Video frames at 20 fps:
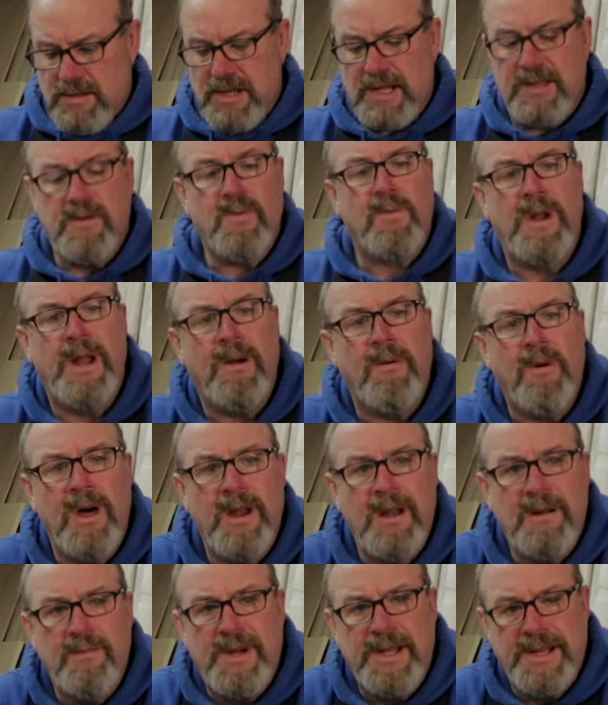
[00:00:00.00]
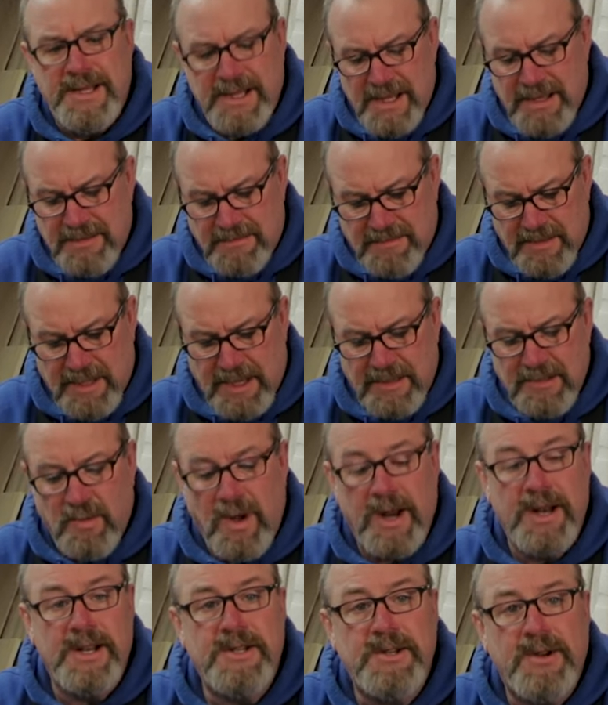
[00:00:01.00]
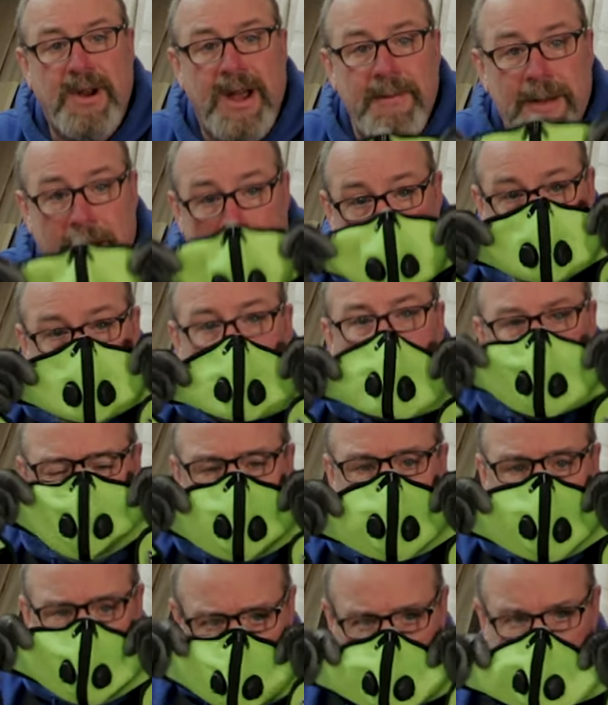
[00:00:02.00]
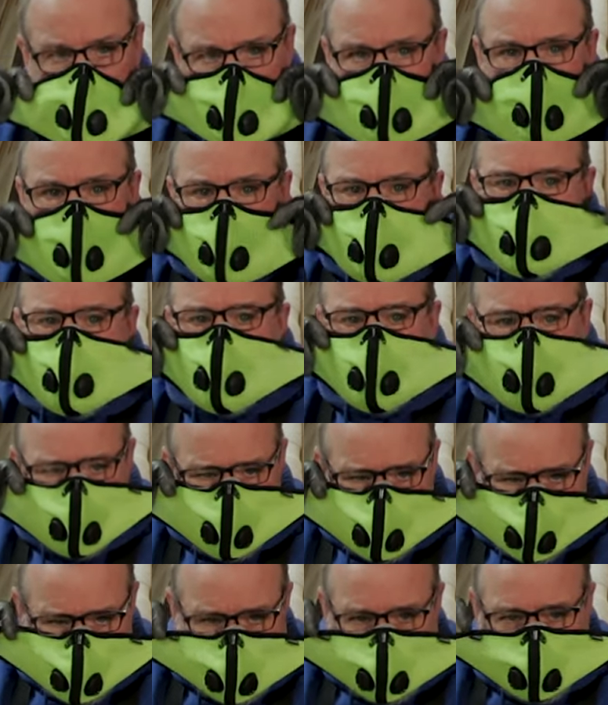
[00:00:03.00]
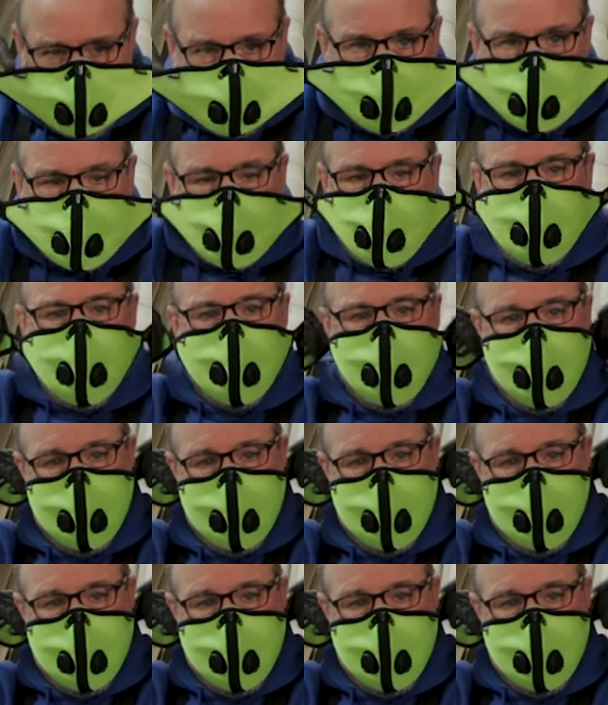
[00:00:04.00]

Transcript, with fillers: Not the one I wanted, but uh, I just wanted to try them out. They seem to work pretty